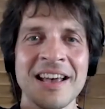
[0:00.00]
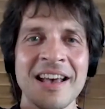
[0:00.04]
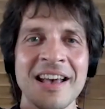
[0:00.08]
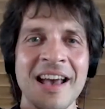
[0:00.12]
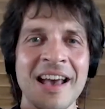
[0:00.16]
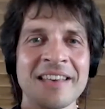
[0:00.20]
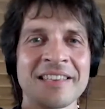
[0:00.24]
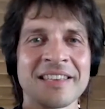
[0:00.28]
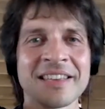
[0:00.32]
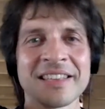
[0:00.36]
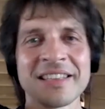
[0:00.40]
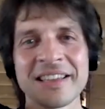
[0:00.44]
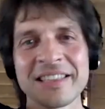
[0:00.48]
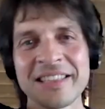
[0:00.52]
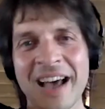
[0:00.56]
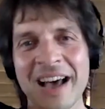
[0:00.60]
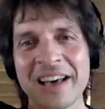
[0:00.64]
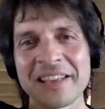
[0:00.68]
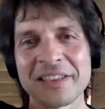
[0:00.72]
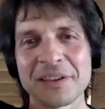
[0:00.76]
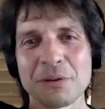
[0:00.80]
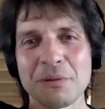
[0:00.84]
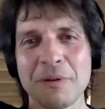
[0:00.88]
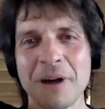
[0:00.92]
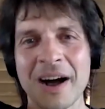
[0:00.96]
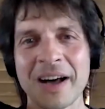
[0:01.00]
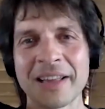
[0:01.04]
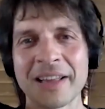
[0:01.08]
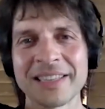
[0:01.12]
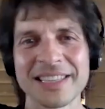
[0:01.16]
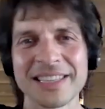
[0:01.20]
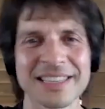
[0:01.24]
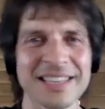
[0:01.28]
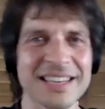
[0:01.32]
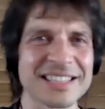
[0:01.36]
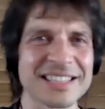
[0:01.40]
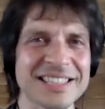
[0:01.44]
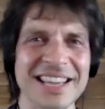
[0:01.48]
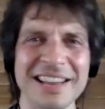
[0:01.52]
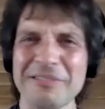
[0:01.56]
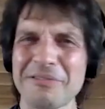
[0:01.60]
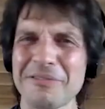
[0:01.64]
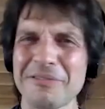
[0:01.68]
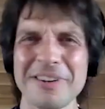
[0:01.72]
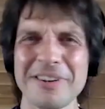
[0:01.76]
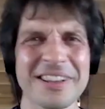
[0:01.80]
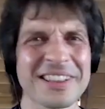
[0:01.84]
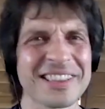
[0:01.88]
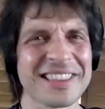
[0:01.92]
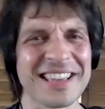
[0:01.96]
And then another one. And like,
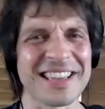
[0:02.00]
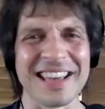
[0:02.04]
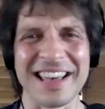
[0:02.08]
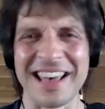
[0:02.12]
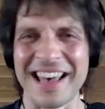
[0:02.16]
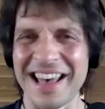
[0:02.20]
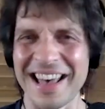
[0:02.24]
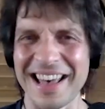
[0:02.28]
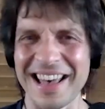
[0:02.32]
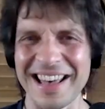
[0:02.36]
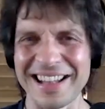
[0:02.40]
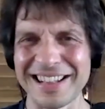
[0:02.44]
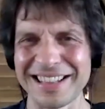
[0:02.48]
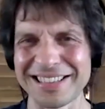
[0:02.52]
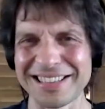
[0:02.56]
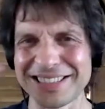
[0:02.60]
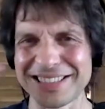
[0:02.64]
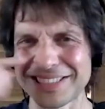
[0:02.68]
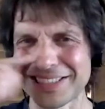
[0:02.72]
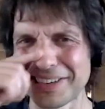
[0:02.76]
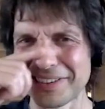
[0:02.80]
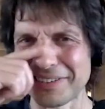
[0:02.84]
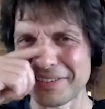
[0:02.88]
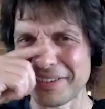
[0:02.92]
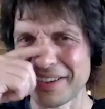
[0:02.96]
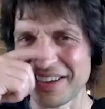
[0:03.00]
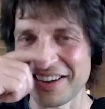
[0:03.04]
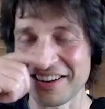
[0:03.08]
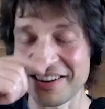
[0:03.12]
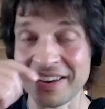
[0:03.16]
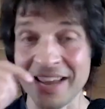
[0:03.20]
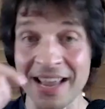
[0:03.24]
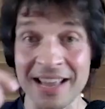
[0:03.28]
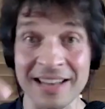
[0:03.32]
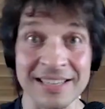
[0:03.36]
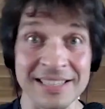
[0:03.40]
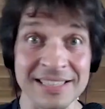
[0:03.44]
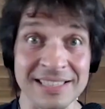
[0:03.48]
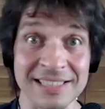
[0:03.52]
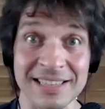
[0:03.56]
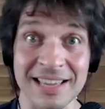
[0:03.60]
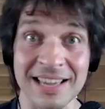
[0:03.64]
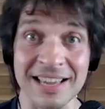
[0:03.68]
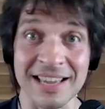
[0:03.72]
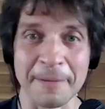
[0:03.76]
what the hell is going on? Are they a